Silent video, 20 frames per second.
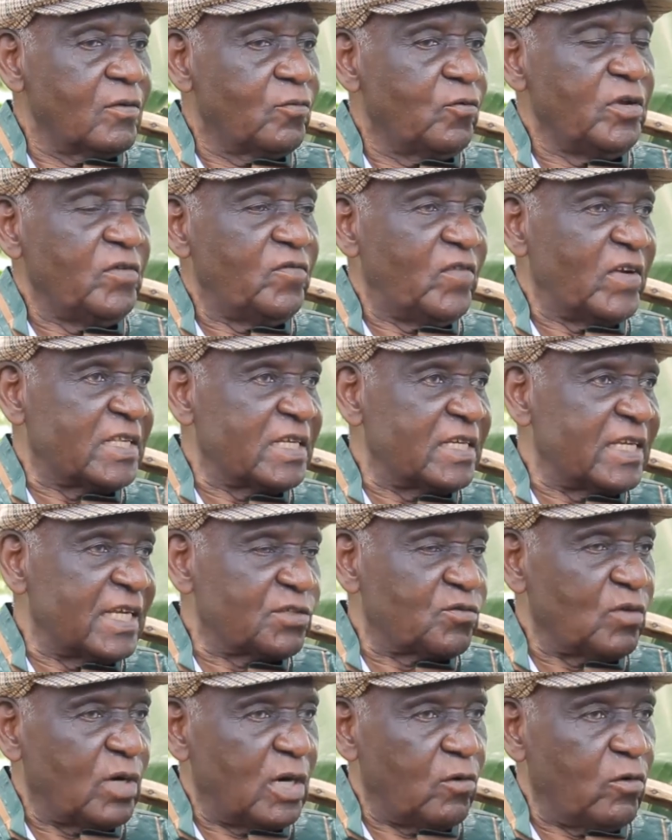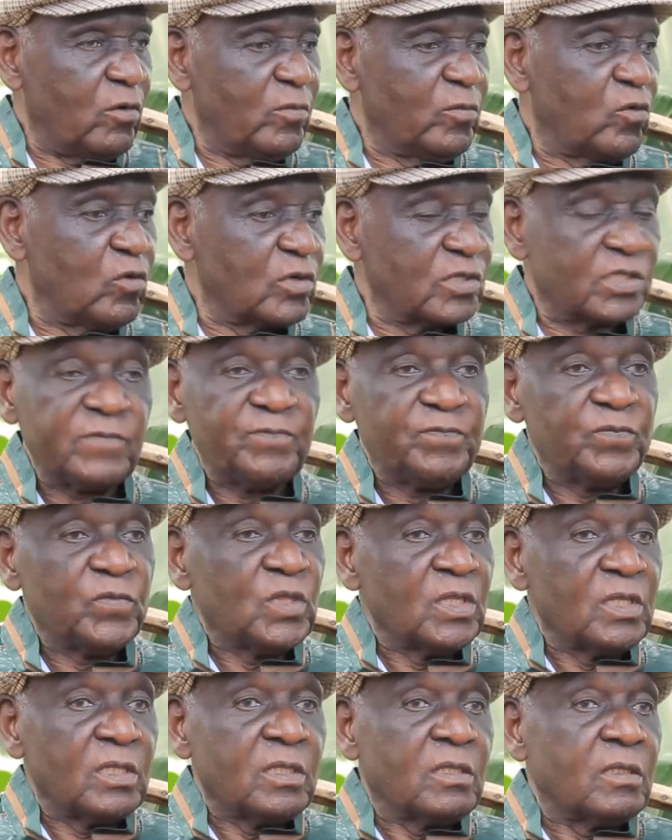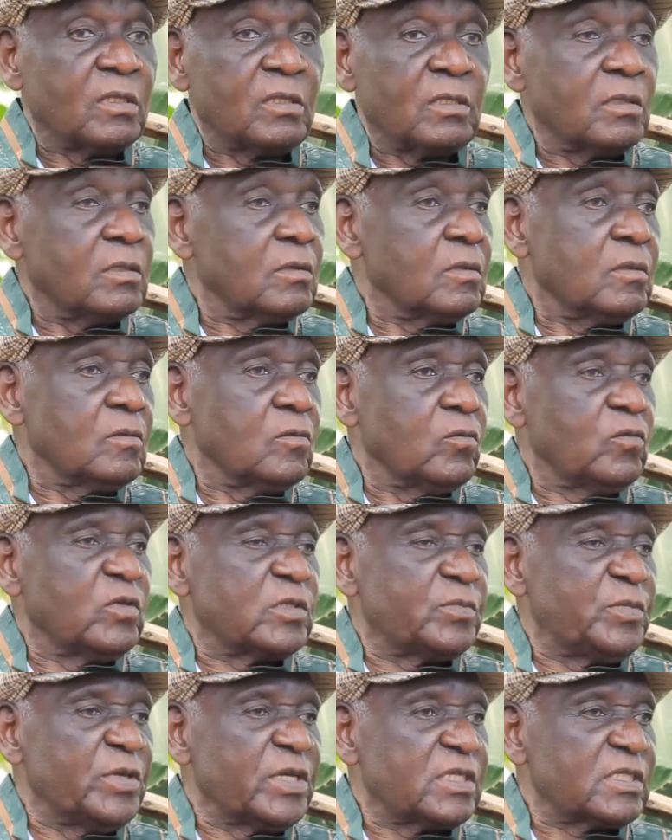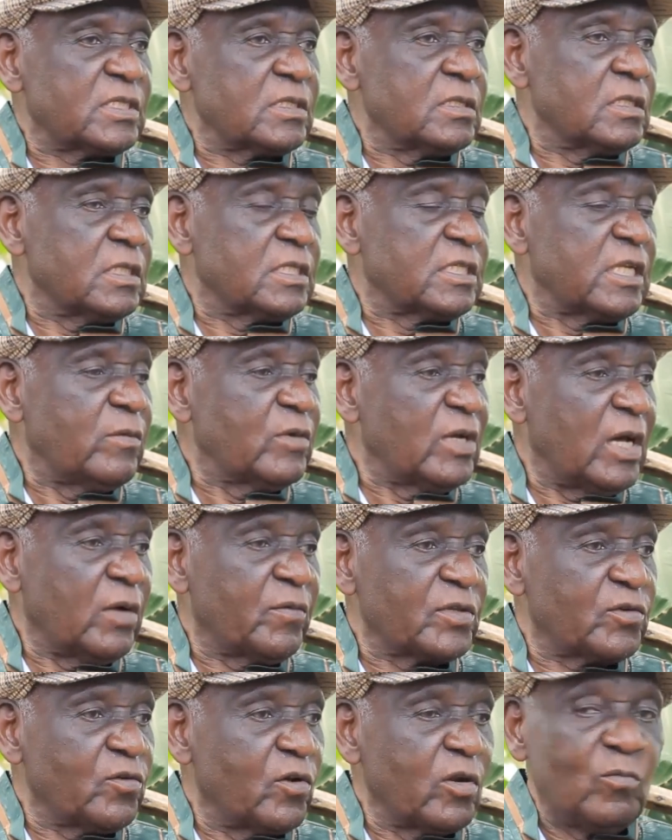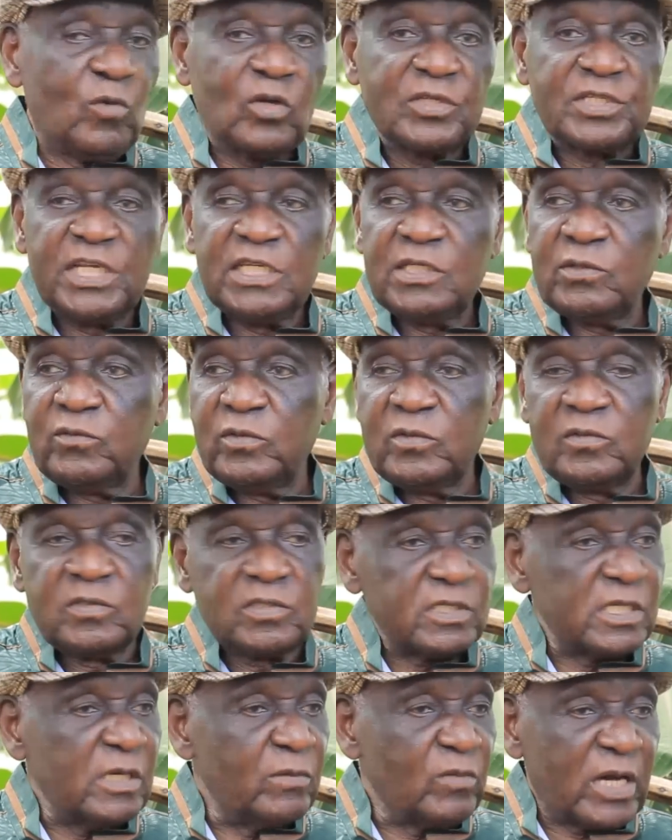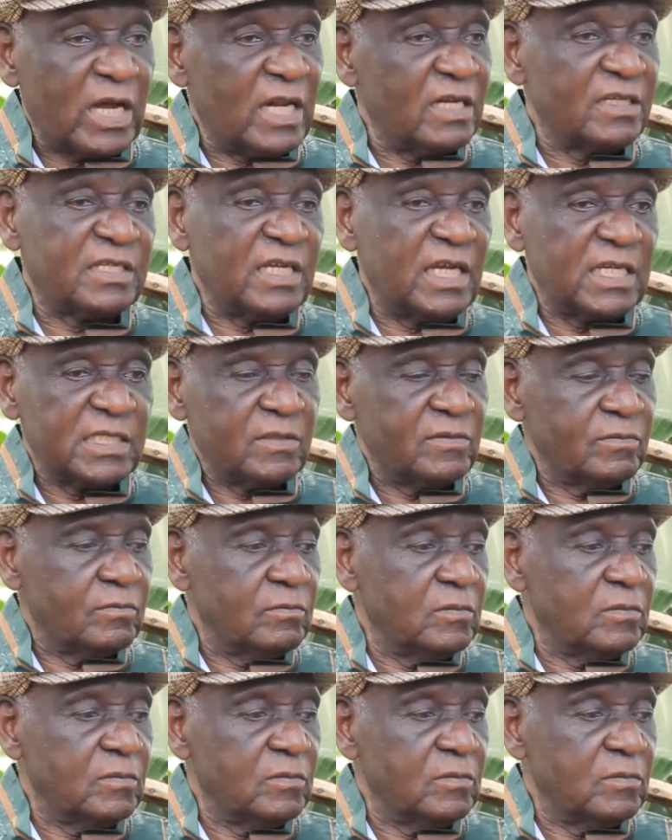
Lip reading: Who invited us to her home because we speak the same language almost and with same culture.